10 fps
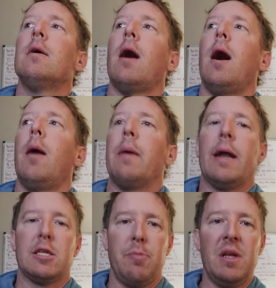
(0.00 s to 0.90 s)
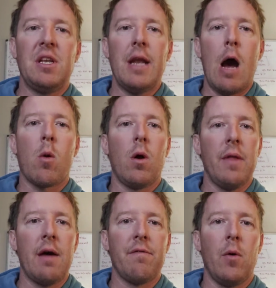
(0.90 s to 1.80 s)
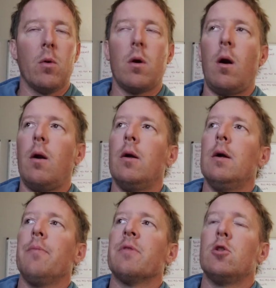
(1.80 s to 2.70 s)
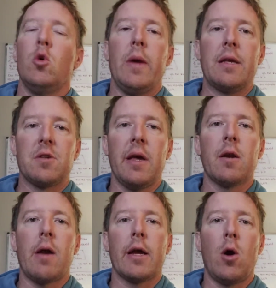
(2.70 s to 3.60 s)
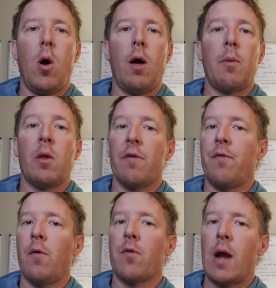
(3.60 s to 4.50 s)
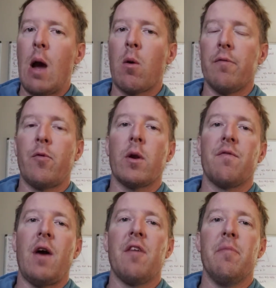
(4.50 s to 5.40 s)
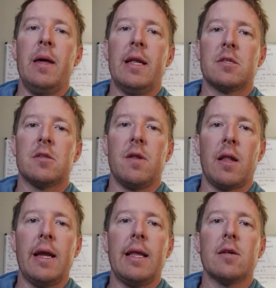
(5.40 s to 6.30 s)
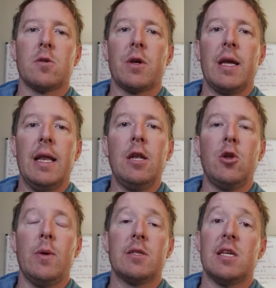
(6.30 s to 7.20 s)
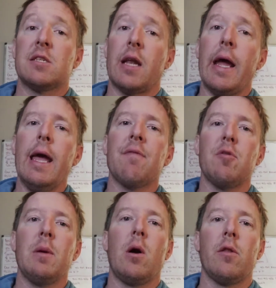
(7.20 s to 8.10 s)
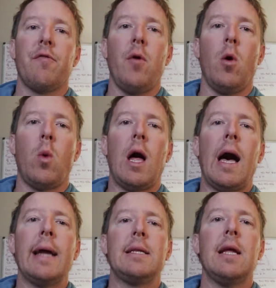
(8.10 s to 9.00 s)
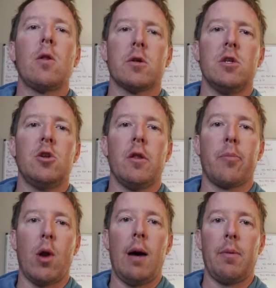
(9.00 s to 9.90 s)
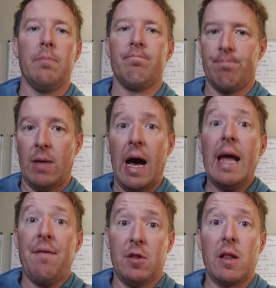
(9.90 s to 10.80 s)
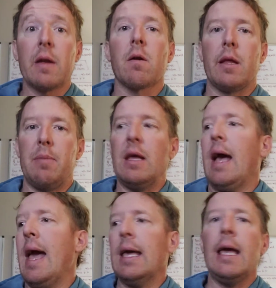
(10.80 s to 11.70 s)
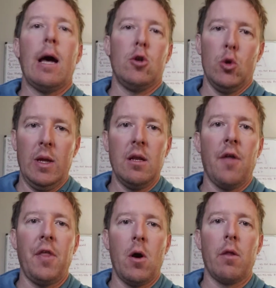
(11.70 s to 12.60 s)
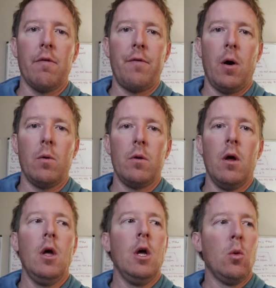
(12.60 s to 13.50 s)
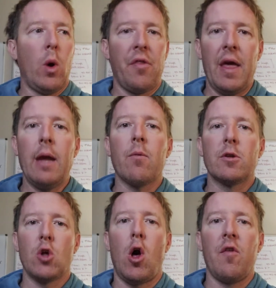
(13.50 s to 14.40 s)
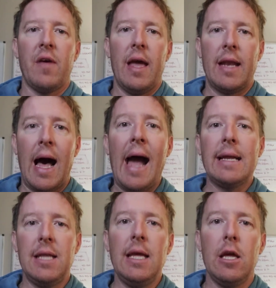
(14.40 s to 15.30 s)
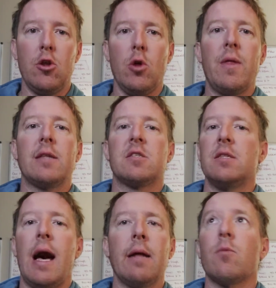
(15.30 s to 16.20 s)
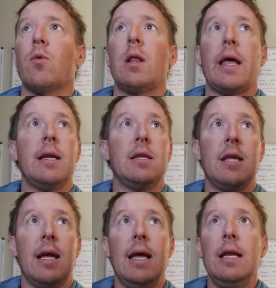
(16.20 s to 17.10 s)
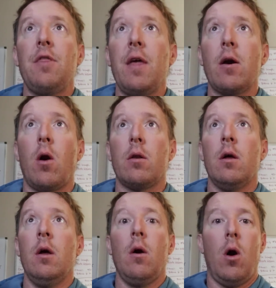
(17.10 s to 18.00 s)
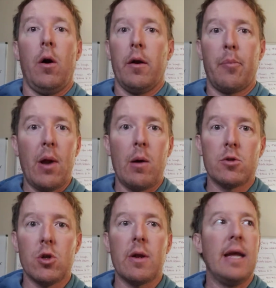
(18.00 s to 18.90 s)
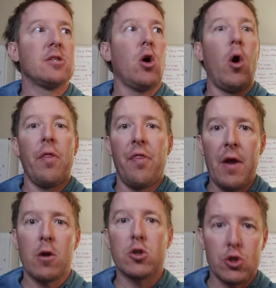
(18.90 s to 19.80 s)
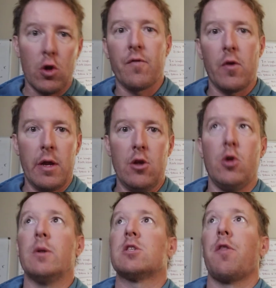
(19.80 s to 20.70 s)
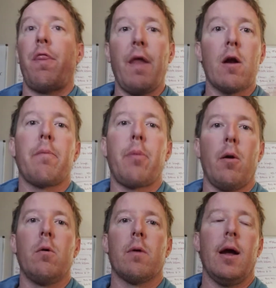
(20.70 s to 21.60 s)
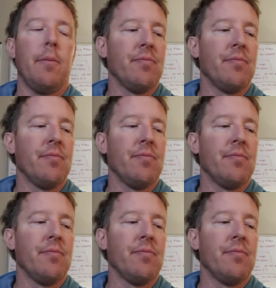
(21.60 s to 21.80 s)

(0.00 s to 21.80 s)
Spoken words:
And I spent an hour on that phone call. 2 weeks later, I call them on the phone for an hour and 45 minutes. The lady is looking into it and says that I have to be on the phone while IT looks into the problem. I have to literally be hanging out doing nothing on the phone while they resolve an IT issue that's not related to anything on a browser. It's on their server issue. It's their program.